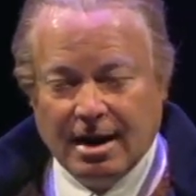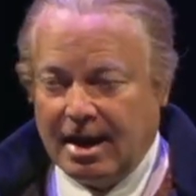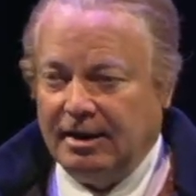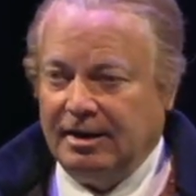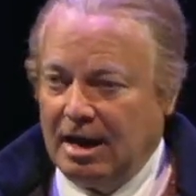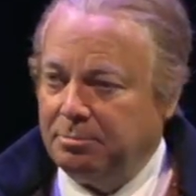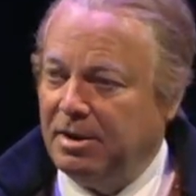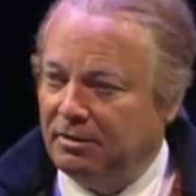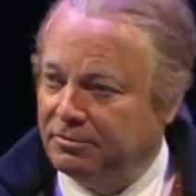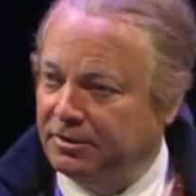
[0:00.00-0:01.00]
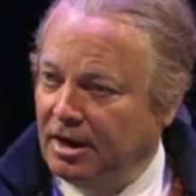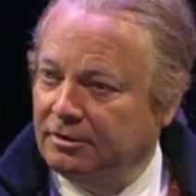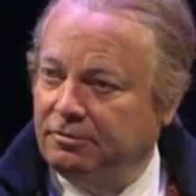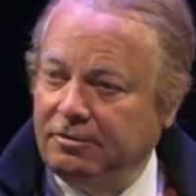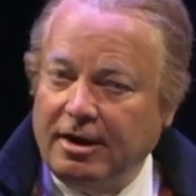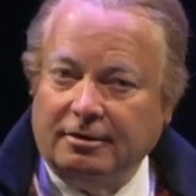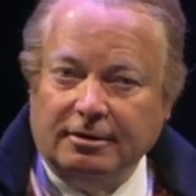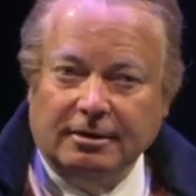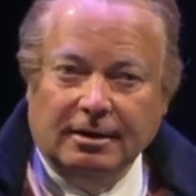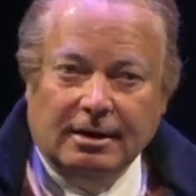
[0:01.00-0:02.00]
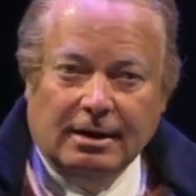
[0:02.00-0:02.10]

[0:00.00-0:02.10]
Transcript: had it not been for Dr. Franklin.